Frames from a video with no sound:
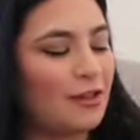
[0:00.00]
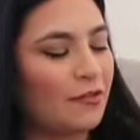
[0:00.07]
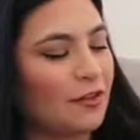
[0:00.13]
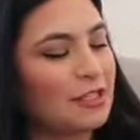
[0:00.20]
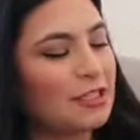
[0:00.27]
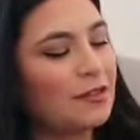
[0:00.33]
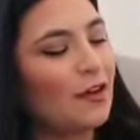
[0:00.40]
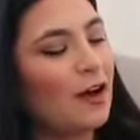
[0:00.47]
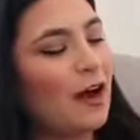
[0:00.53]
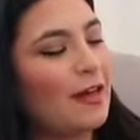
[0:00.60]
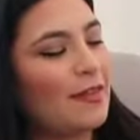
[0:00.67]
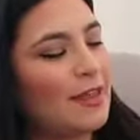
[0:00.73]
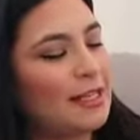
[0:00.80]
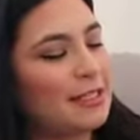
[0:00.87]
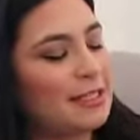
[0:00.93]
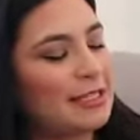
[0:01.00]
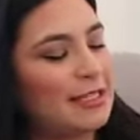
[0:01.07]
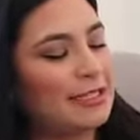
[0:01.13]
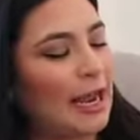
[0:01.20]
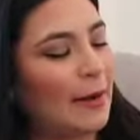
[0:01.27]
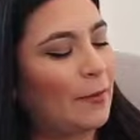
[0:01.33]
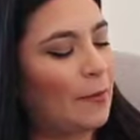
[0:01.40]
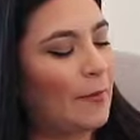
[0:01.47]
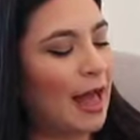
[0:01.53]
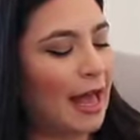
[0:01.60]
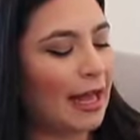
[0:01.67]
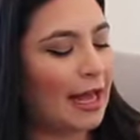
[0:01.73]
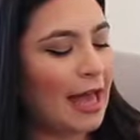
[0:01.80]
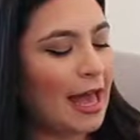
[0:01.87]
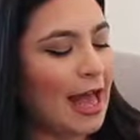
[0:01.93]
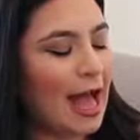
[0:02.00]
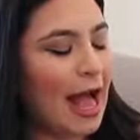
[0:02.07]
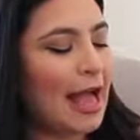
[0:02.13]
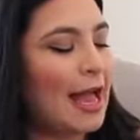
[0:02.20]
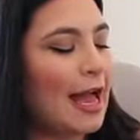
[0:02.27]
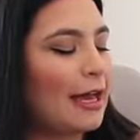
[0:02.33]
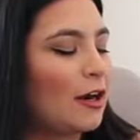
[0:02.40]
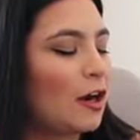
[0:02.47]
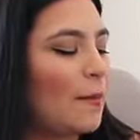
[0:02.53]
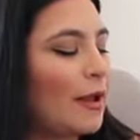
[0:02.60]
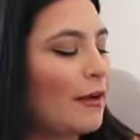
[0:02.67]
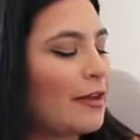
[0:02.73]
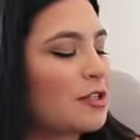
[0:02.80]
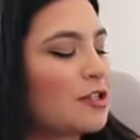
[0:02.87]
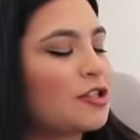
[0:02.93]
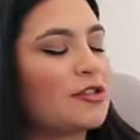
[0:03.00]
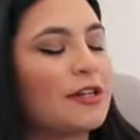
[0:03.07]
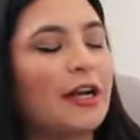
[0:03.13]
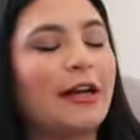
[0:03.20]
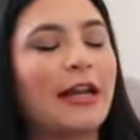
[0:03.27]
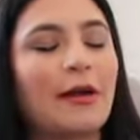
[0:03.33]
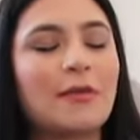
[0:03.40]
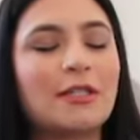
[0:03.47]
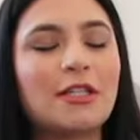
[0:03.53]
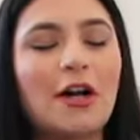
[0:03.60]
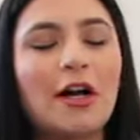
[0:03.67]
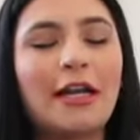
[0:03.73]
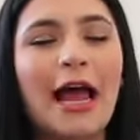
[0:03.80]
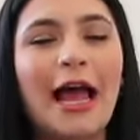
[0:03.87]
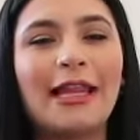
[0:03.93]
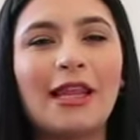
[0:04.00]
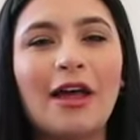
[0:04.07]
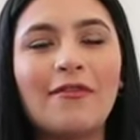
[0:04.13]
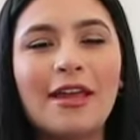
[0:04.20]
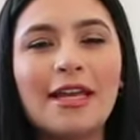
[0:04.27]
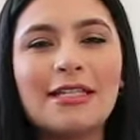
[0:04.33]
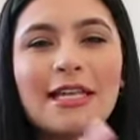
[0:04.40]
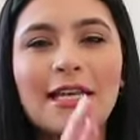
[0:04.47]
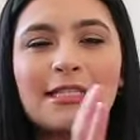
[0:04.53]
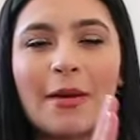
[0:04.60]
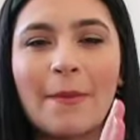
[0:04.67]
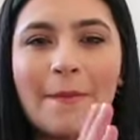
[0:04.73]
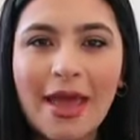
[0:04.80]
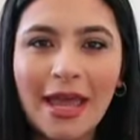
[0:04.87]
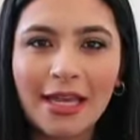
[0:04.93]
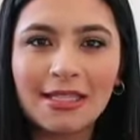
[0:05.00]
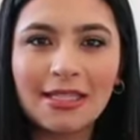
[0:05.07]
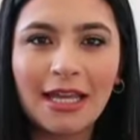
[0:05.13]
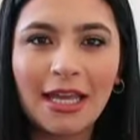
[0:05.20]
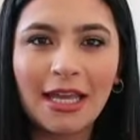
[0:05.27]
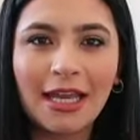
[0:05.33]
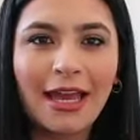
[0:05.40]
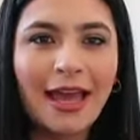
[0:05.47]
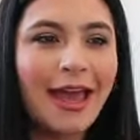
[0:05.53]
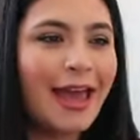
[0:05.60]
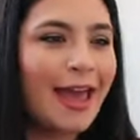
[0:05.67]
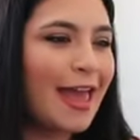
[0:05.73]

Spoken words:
So first of all, this diaper bag, I added on my registry on Amazon. I love it, it's amazing.